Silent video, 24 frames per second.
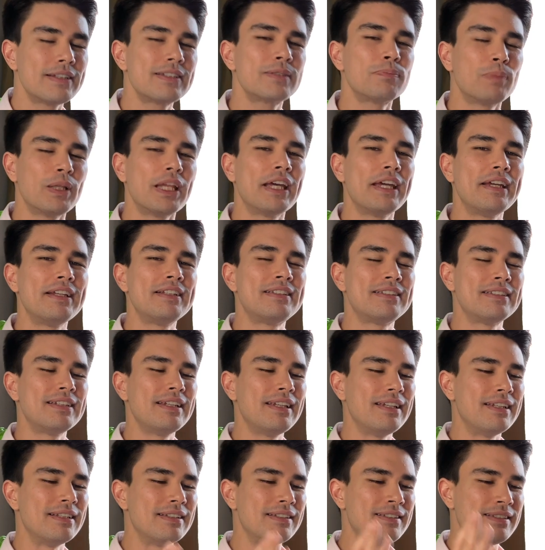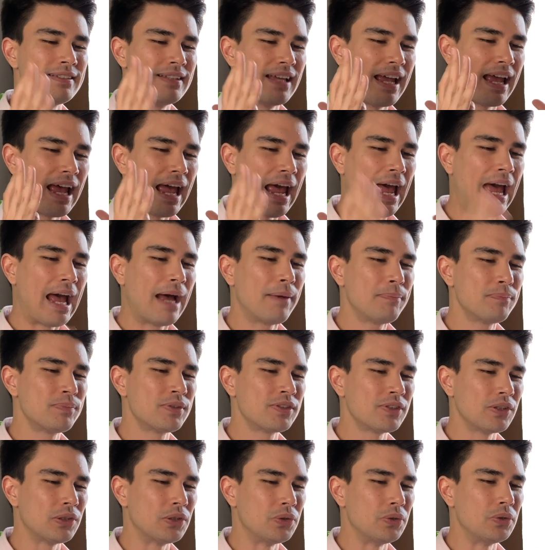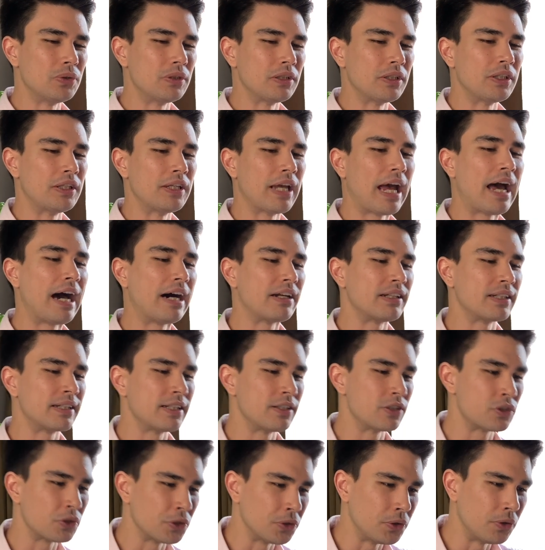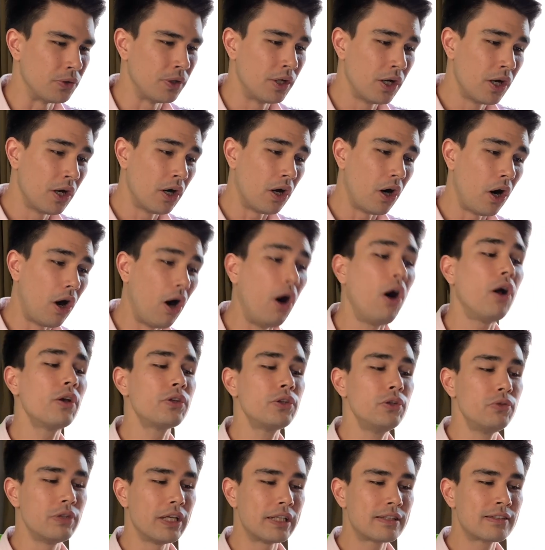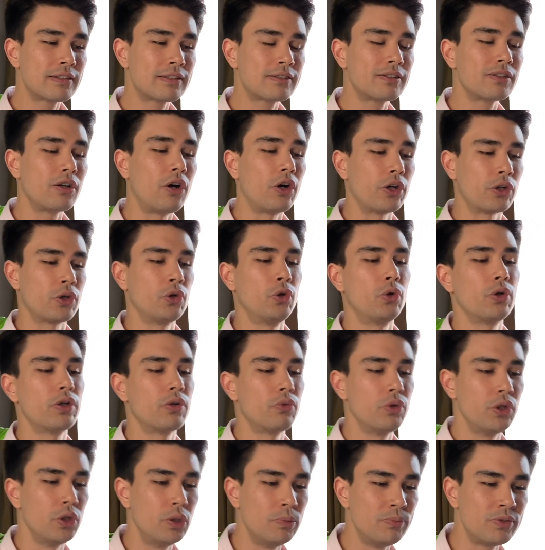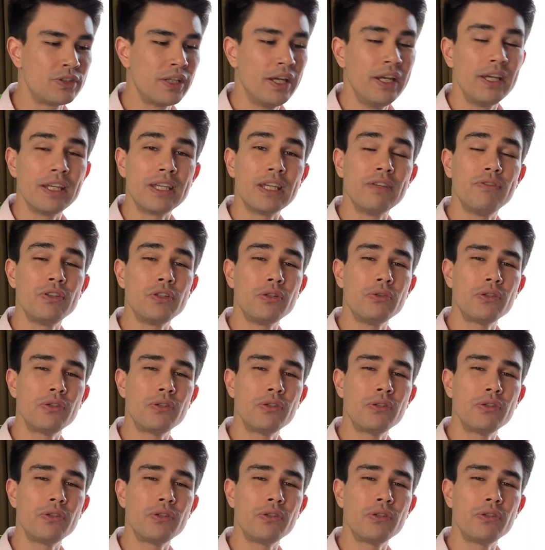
place is absolutely out of control. All units are corner rooms, giving you